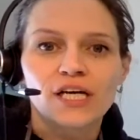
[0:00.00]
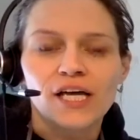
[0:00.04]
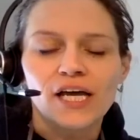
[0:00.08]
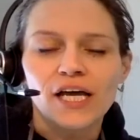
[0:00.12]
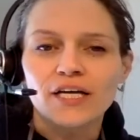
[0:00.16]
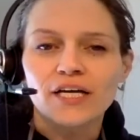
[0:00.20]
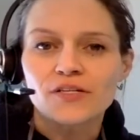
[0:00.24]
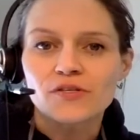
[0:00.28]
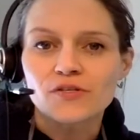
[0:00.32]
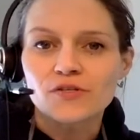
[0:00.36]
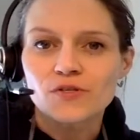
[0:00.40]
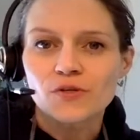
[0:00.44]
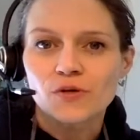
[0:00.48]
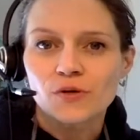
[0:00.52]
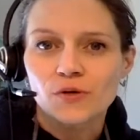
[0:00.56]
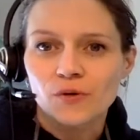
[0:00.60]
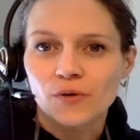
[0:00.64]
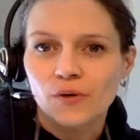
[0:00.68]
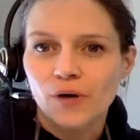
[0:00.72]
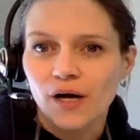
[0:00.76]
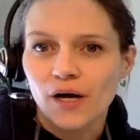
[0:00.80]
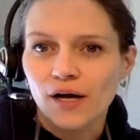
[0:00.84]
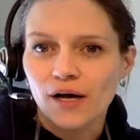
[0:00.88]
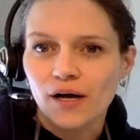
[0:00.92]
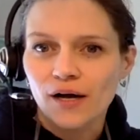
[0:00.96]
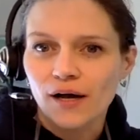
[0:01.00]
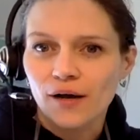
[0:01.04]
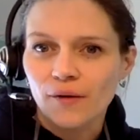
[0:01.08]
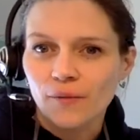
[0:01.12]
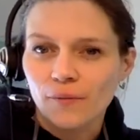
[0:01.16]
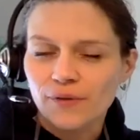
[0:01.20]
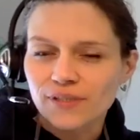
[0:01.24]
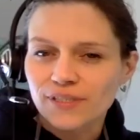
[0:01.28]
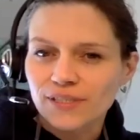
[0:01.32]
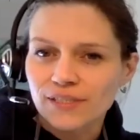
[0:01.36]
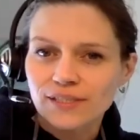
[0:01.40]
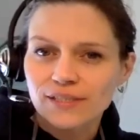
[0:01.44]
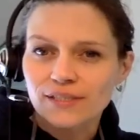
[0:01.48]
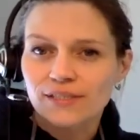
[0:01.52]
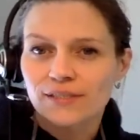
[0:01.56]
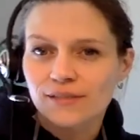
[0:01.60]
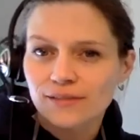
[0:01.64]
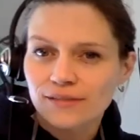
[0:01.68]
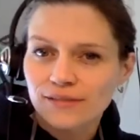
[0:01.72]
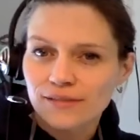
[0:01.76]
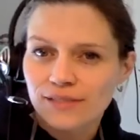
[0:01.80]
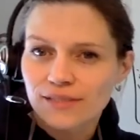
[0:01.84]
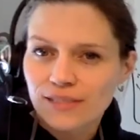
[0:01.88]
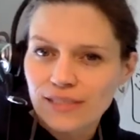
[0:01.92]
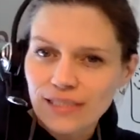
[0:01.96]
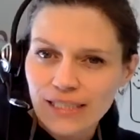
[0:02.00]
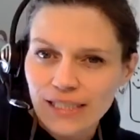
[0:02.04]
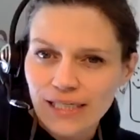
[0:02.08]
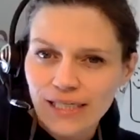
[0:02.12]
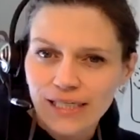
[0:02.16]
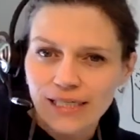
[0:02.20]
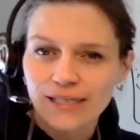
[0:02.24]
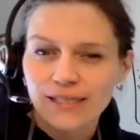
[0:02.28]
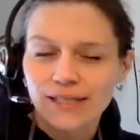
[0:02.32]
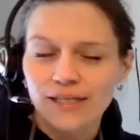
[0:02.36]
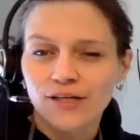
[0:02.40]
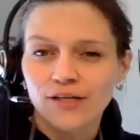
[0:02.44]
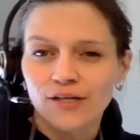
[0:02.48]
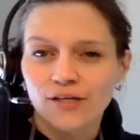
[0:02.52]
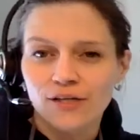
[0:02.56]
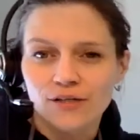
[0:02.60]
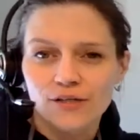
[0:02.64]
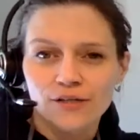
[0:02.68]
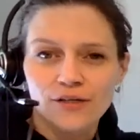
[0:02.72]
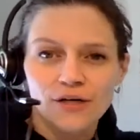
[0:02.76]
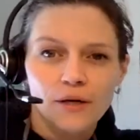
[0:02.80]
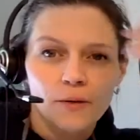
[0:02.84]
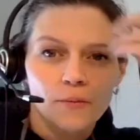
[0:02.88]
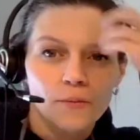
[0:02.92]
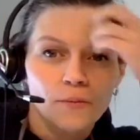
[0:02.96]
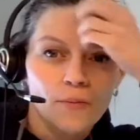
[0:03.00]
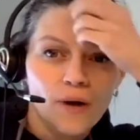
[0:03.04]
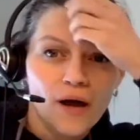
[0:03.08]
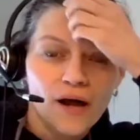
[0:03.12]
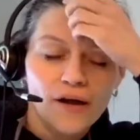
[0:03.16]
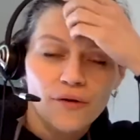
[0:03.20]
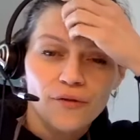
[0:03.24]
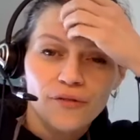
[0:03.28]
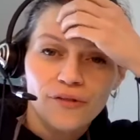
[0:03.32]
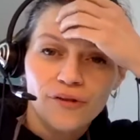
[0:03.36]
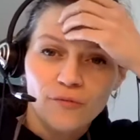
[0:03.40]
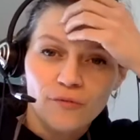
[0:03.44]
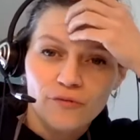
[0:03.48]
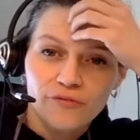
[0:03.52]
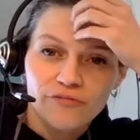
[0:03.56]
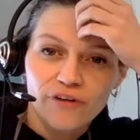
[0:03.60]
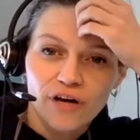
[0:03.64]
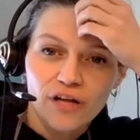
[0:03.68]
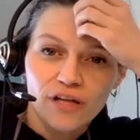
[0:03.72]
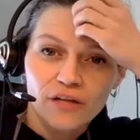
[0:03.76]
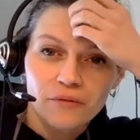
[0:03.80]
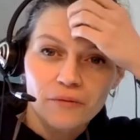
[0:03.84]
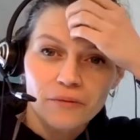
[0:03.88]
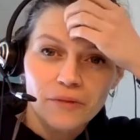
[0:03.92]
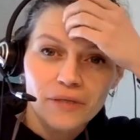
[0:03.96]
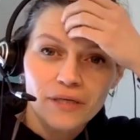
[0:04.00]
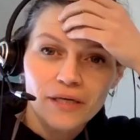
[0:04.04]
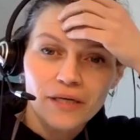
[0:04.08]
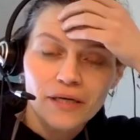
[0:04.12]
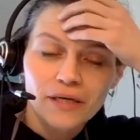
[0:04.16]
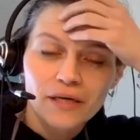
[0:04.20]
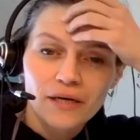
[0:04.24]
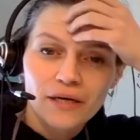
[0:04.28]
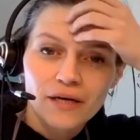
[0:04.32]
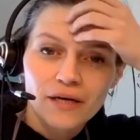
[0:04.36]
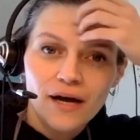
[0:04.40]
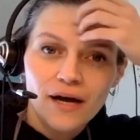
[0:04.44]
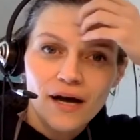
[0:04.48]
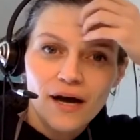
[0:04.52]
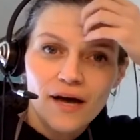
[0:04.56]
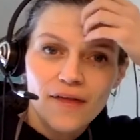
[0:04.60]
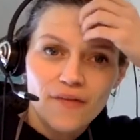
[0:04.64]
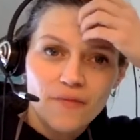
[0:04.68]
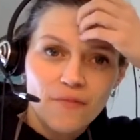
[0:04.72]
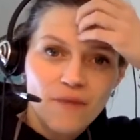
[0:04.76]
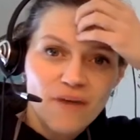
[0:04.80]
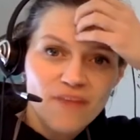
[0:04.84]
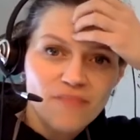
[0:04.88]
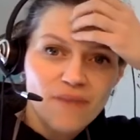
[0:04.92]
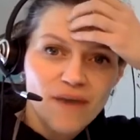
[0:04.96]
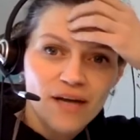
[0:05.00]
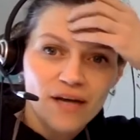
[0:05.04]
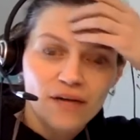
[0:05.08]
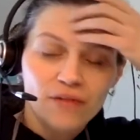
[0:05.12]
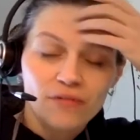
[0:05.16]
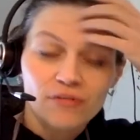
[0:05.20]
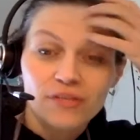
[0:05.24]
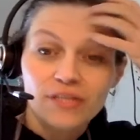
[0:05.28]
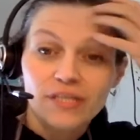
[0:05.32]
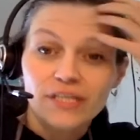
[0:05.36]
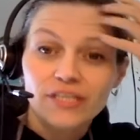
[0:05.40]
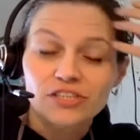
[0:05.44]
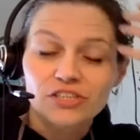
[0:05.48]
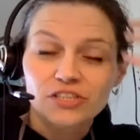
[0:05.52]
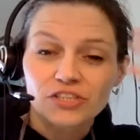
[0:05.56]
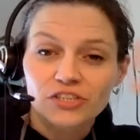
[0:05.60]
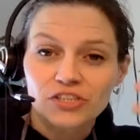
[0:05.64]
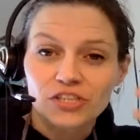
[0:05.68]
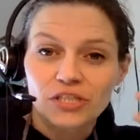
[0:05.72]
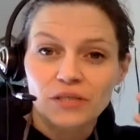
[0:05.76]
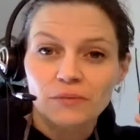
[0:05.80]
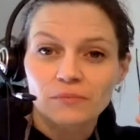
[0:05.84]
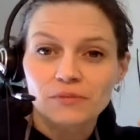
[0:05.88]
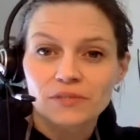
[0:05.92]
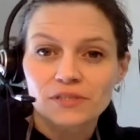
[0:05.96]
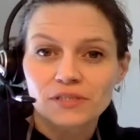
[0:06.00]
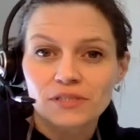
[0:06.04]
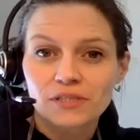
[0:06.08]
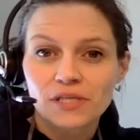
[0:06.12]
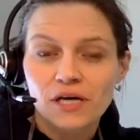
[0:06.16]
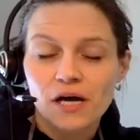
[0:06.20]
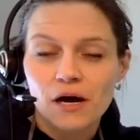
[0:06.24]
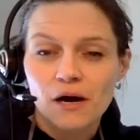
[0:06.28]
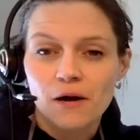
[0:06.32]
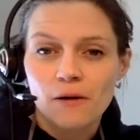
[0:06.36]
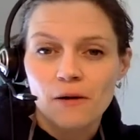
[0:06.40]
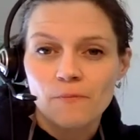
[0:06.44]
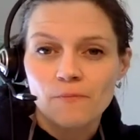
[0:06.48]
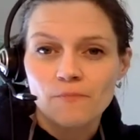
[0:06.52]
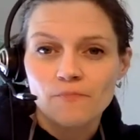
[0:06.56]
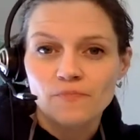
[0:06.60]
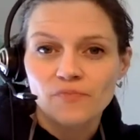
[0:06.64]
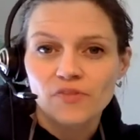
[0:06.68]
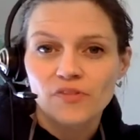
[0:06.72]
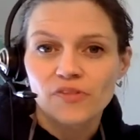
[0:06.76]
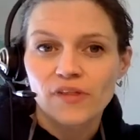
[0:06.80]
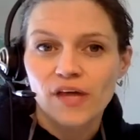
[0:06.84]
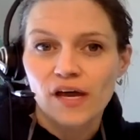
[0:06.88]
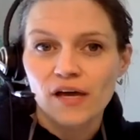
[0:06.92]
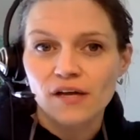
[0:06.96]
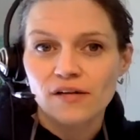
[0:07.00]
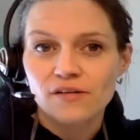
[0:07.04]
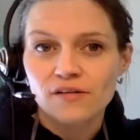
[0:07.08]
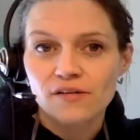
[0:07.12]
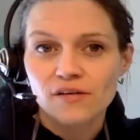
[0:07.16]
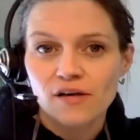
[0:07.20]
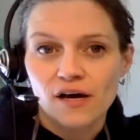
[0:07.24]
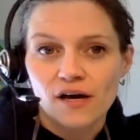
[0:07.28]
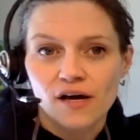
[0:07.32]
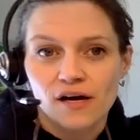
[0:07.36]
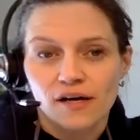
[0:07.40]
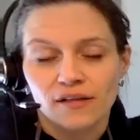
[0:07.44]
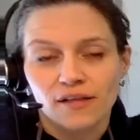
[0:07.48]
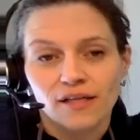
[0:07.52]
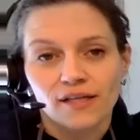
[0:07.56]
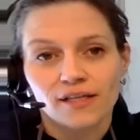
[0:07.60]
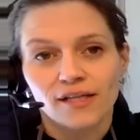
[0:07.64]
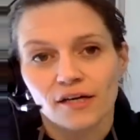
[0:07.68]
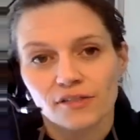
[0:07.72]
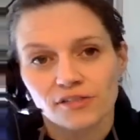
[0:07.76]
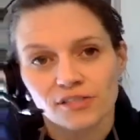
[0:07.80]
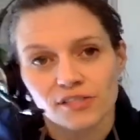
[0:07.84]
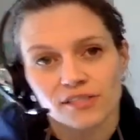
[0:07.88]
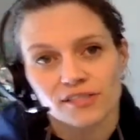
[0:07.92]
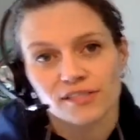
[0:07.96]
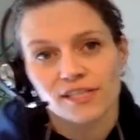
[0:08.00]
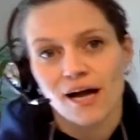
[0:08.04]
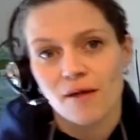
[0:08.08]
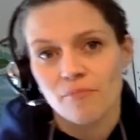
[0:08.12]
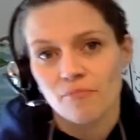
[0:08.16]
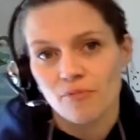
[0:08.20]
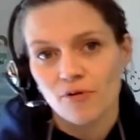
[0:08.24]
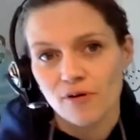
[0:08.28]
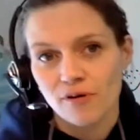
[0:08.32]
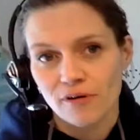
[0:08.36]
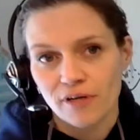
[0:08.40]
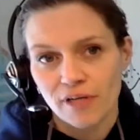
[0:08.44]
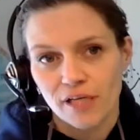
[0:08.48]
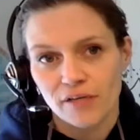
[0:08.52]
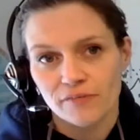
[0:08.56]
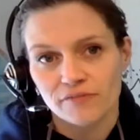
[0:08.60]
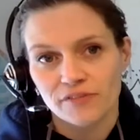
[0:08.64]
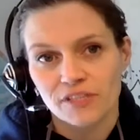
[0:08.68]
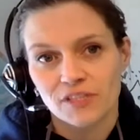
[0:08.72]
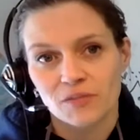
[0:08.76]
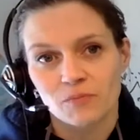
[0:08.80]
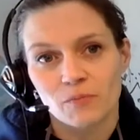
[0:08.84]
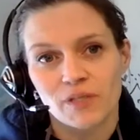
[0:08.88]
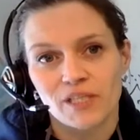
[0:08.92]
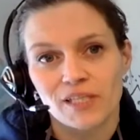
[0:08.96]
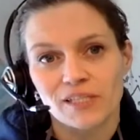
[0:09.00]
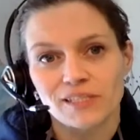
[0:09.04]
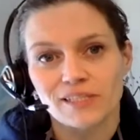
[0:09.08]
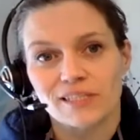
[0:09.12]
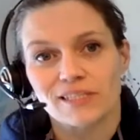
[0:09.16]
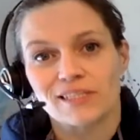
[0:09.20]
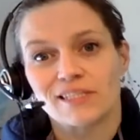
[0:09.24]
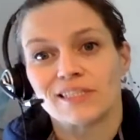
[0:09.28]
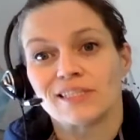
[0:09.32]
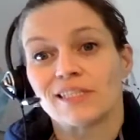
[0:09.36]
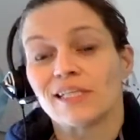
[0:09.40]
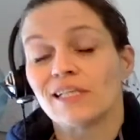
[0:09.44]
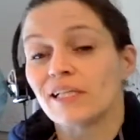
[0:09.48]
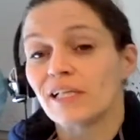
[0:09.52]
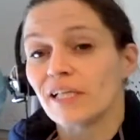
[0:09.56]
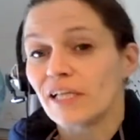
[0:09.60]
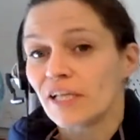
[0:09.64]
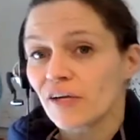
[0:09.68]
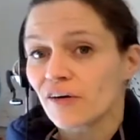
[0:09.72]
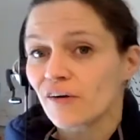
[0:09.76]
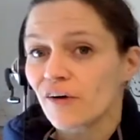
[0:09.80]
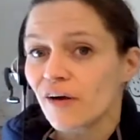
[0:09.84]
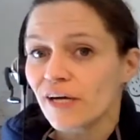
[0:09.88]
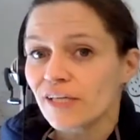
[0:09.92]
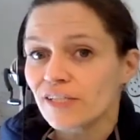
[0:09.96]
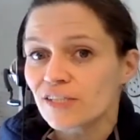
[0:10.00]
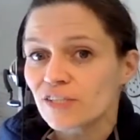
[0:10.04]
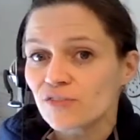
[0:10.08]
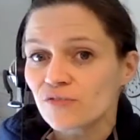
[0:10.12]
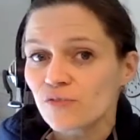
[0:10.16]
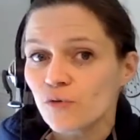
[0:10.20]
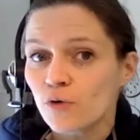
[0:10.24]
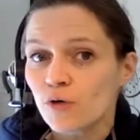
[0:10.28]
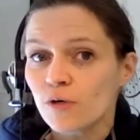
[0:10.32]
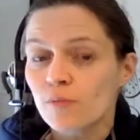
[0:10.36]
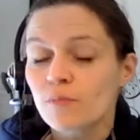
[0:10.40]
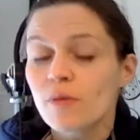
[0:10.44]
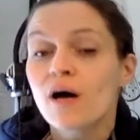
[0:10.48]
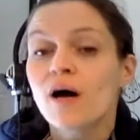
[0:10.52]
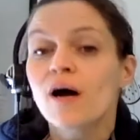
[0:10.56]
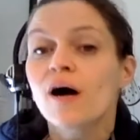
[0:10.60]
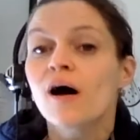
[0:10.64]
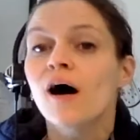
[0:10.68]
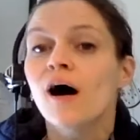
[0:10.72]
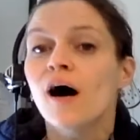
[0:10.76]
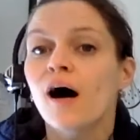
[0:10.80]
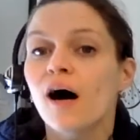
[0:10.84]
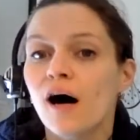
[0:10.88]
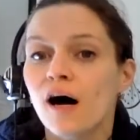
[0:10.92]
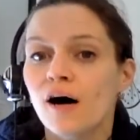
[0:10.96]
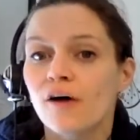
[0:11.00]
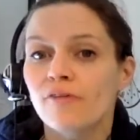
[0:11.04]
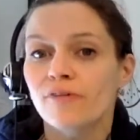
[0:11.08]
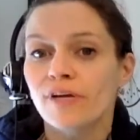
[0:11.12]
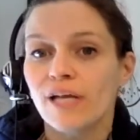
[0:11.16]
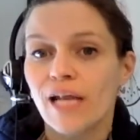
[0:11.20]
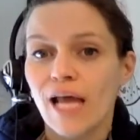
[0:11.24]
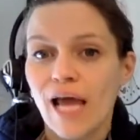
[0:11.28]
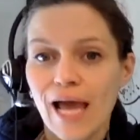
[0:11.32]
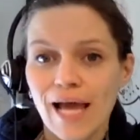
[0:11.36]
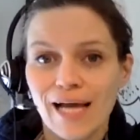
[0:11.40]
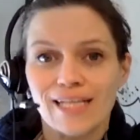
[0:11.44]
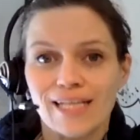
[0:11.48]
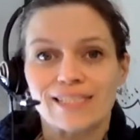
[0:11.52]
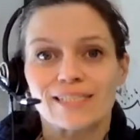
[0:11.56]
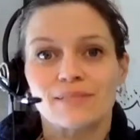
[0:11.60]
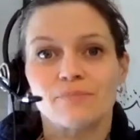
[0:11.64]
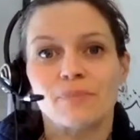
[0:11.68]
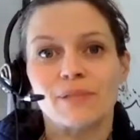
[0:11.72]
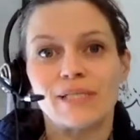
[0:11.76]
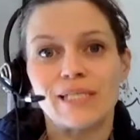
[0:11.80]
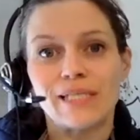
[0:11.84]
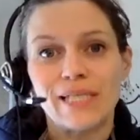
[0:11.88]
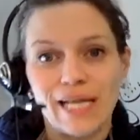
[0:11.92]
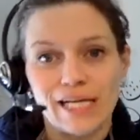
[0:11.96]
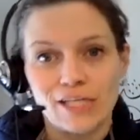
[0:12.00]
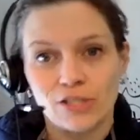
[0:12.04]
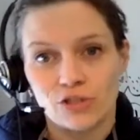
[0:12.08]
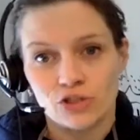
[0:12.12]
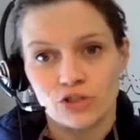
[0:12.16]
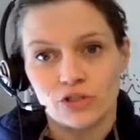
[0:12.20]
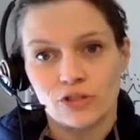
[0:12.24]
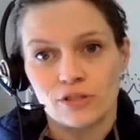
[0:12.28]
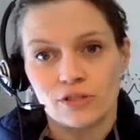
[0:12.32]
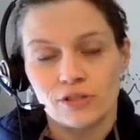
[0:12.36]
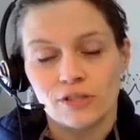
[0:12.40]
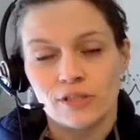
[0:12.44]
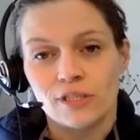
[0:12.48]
and so I wasn't seeing that y'all, I don't think we're following the mathematical relationships that the Clausius-Clapeyron gives us, because this is the linearized form of an exponential.